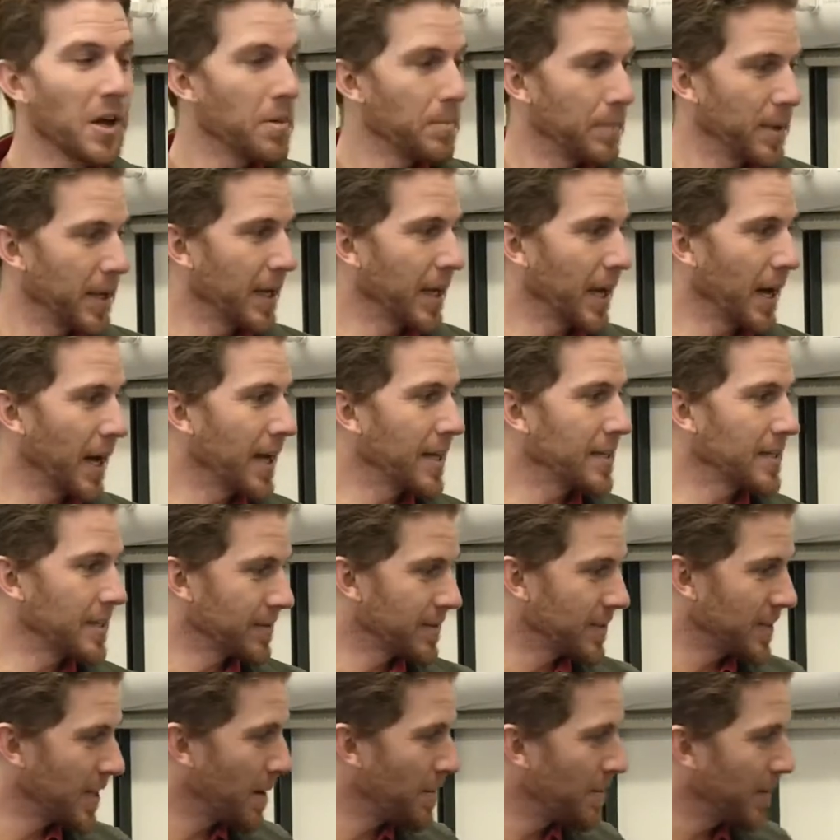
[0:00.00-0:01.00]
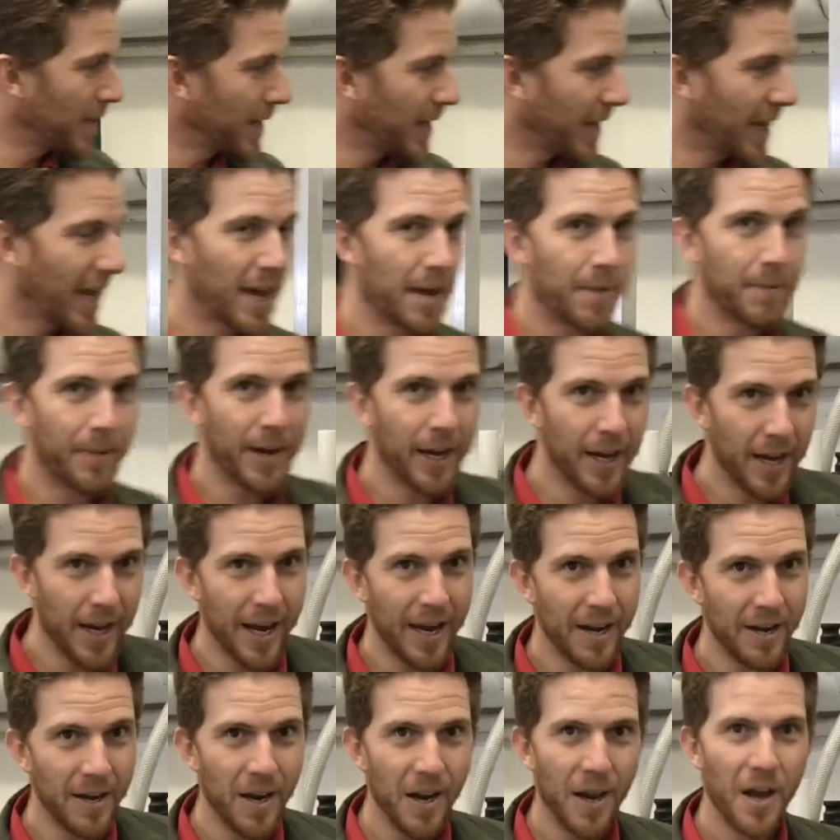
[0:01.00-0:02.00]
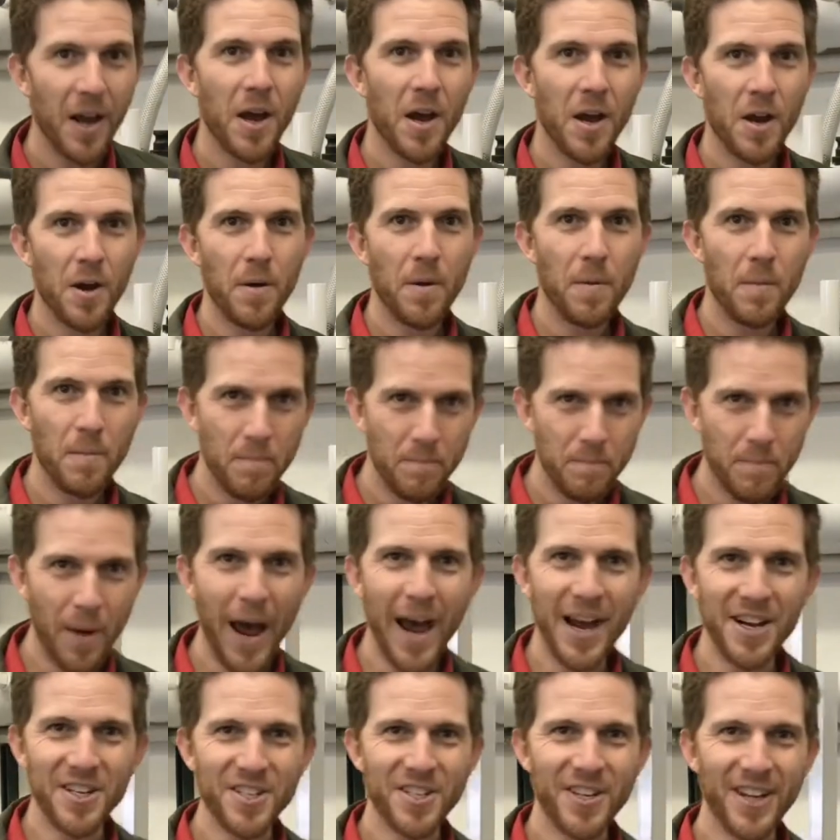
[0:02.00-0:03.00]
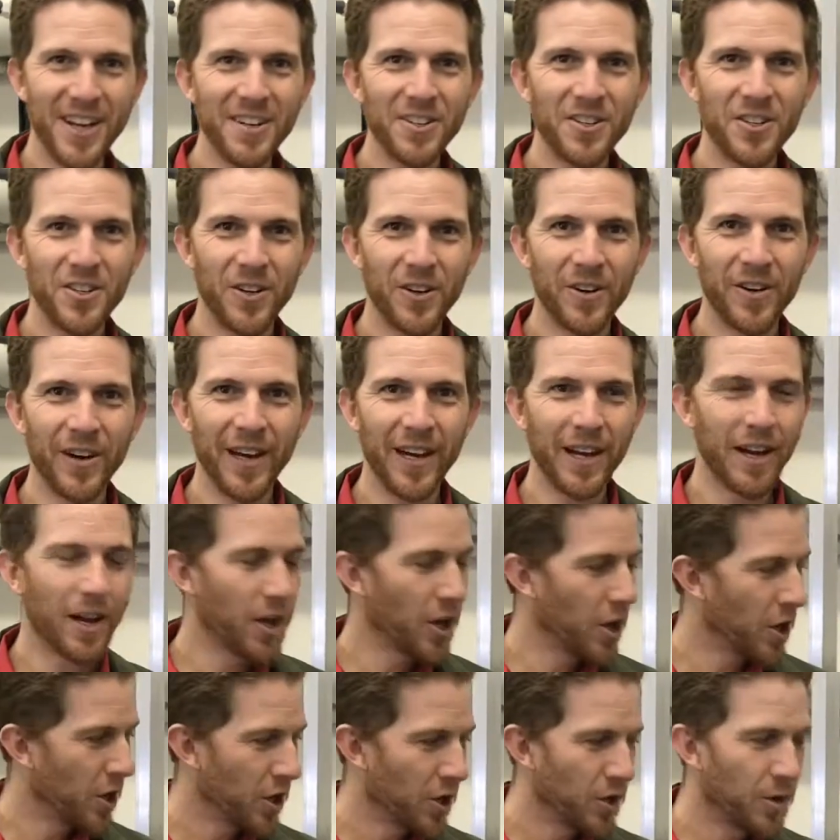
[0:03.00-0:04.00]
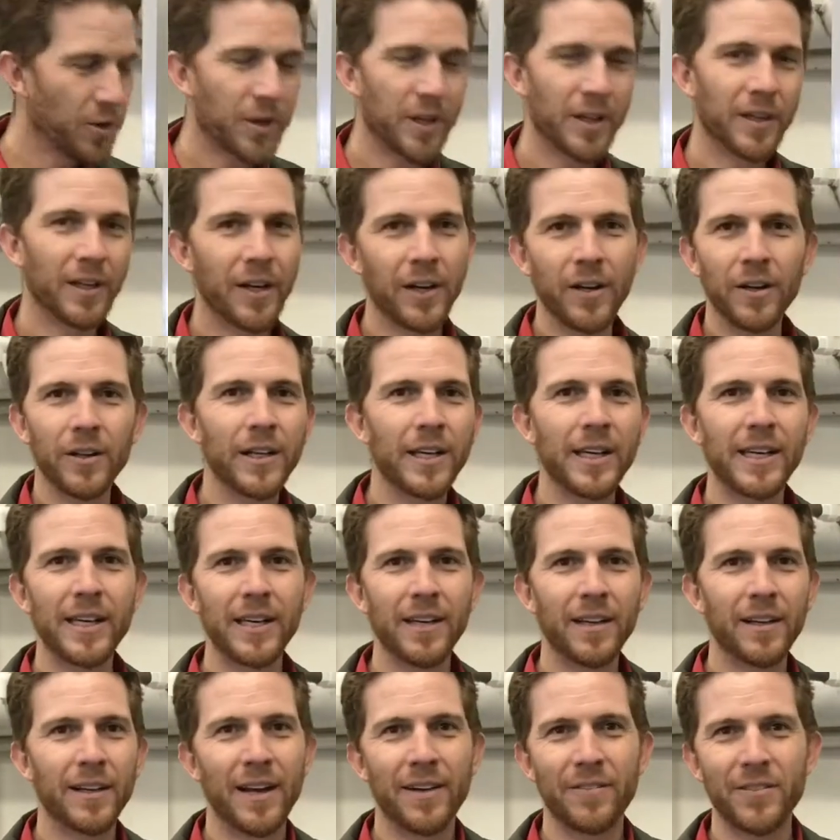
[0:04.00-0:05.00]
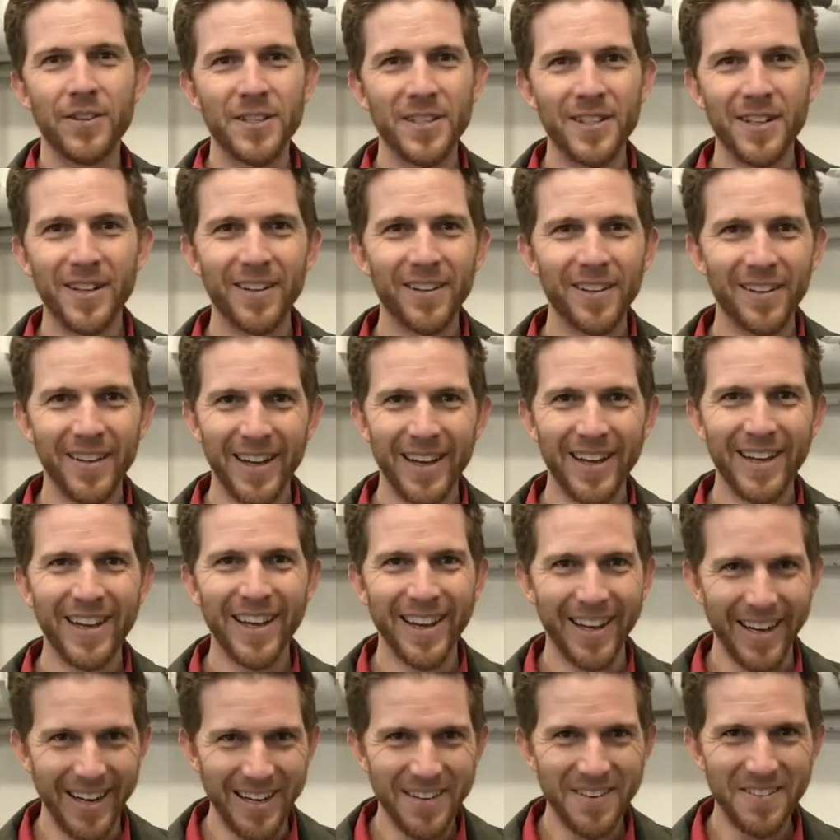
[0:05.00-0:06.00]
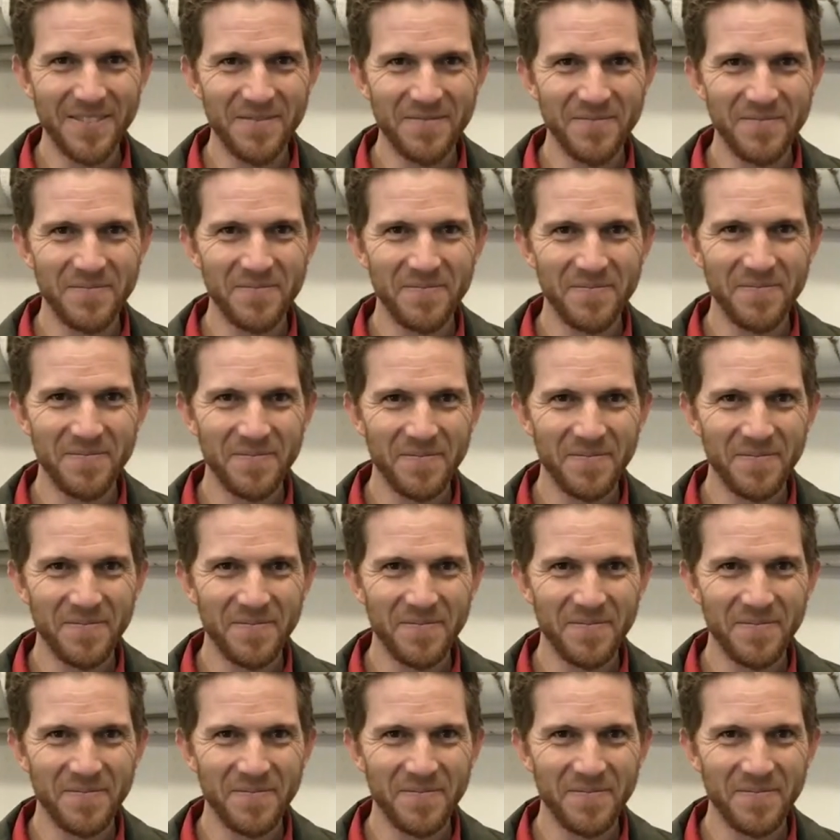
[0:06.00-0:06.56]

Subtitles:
because if somebody came in and bashed into it, you could literally kill every single egg in it.